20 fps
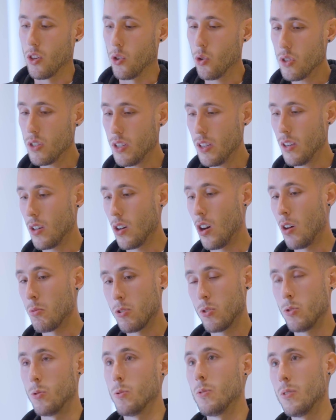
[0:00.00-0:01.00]
Using
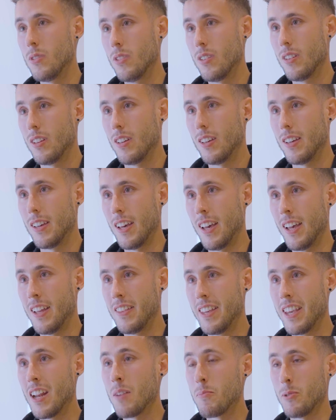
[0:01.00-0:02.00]
our tool,
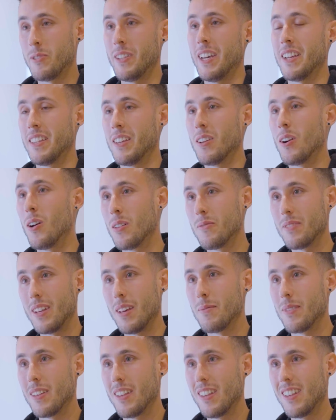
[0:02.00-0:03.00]
and they are protecting all of
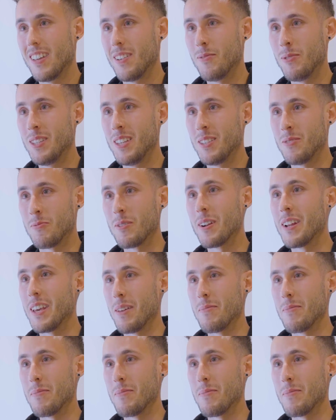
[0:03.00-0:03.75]
them, which is really